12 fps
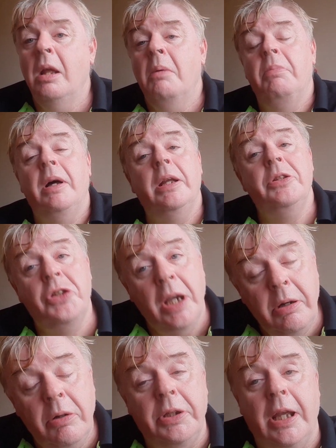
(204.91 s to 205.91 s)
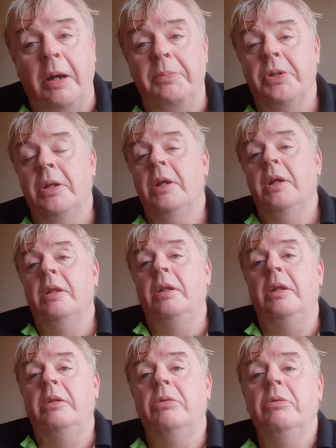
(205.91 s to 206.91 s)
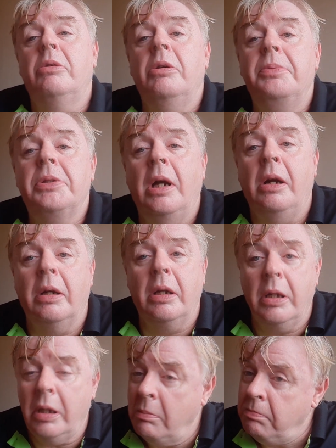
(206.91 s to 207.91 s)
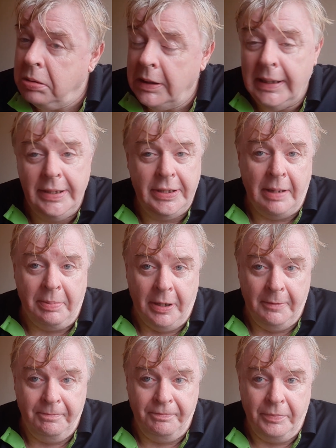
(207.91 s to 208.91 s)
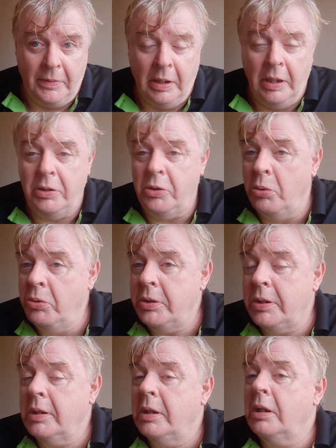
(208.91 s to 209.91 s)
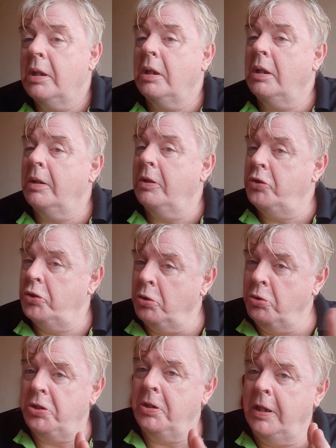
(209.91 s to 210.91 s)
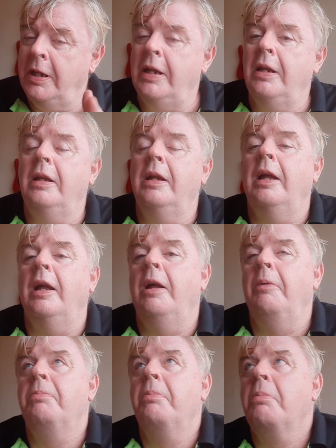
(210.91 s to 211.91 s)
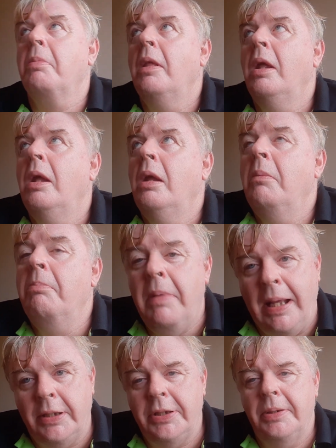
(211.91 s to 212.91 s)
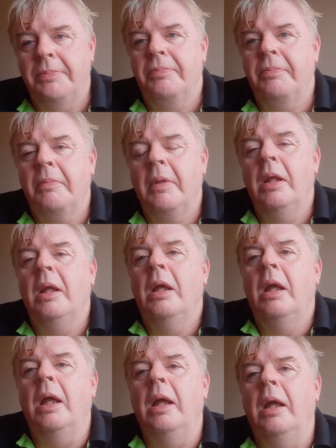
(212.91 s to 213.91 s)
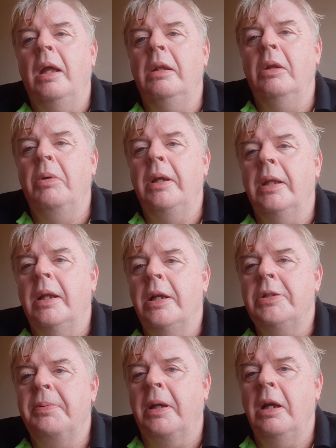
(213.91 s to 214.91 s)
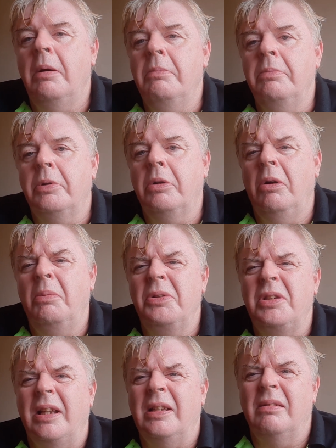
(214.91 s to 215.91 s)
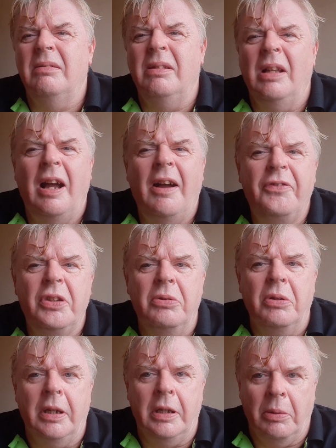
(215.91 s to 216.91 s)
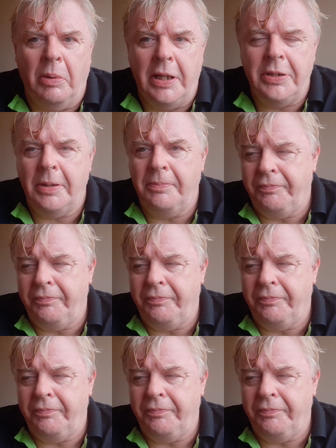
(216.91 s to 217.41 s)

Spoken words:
But in general terms, the two groups are completely separate. They don't socially mix in the way that has become almost like you have to do it in the West.